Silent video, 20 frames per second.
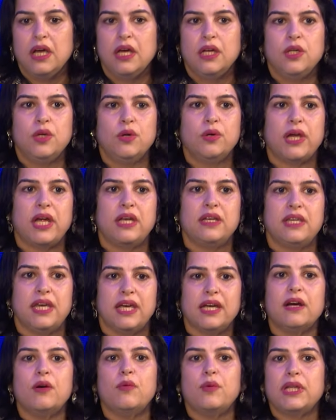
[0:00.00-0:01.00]
You can
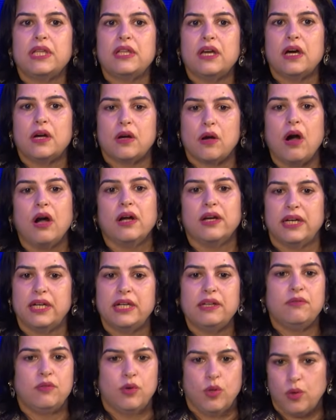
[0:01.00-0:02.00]
take away the
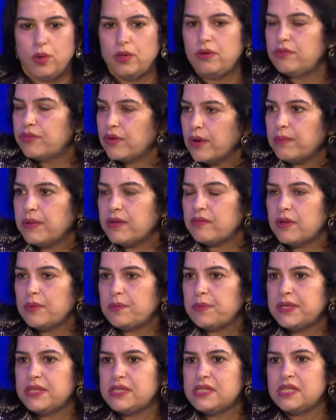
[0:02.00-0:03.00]
cognitive load from
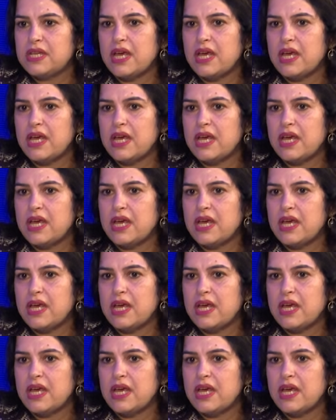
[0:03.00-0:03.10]
developers,